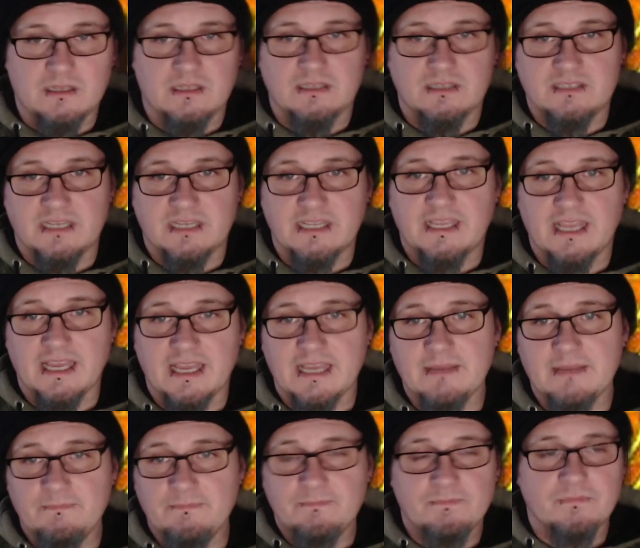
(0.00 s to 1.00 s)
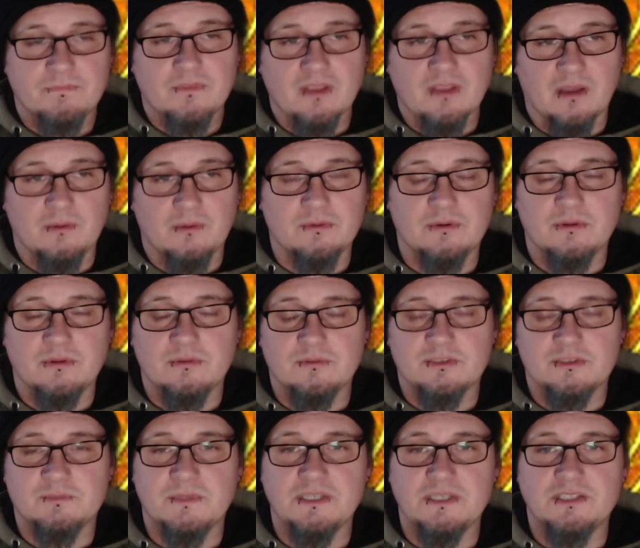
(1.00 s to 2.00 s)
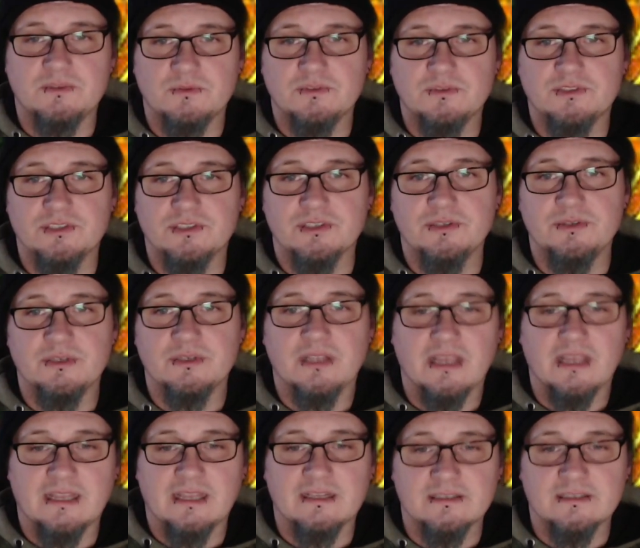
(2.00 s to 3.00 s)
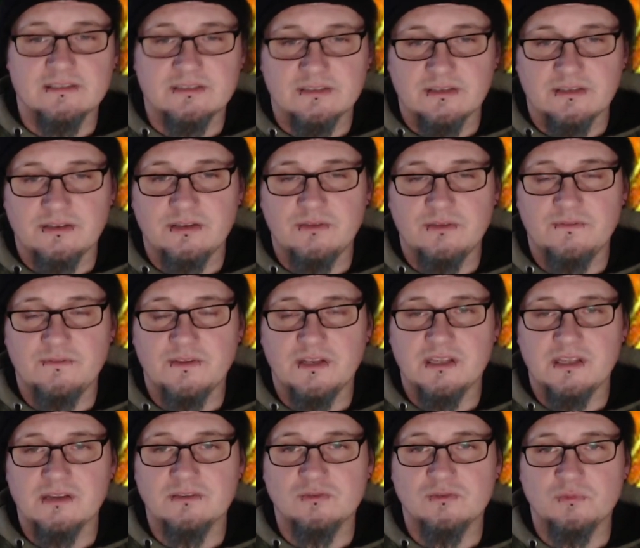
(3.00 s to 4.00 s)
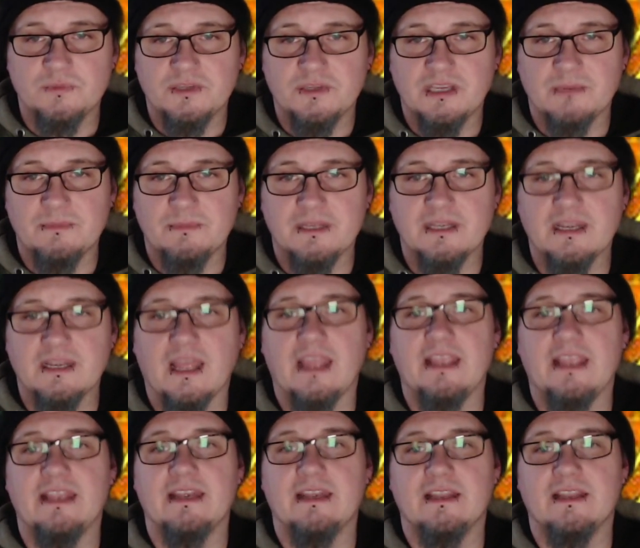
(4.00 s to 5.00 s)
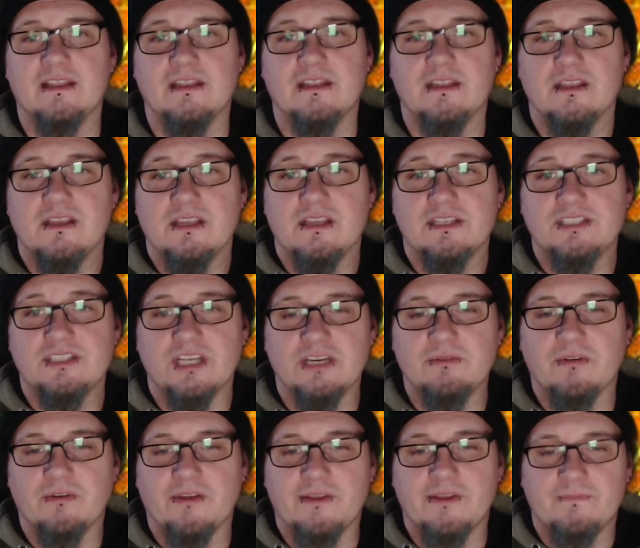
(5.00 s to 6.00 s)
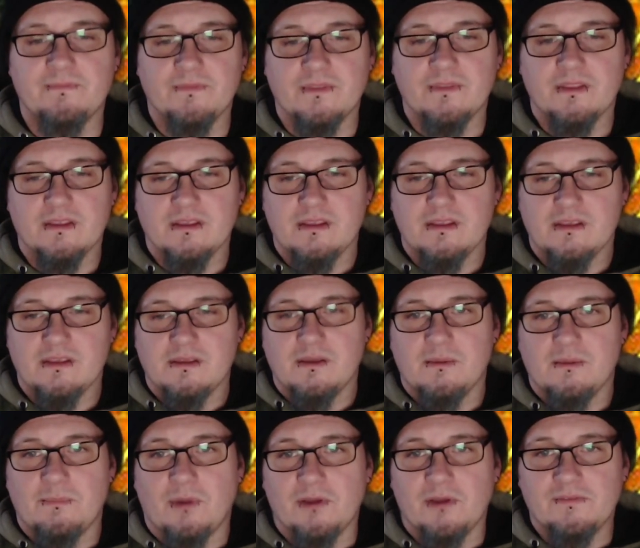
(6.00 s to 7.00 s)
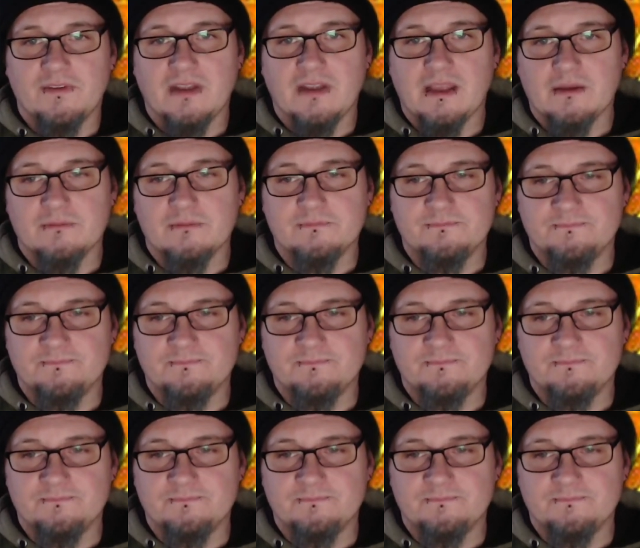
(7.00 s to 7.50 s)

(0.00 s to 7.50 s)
take care. I will speak to you soon, and new videos will be coming in January. Bye for now.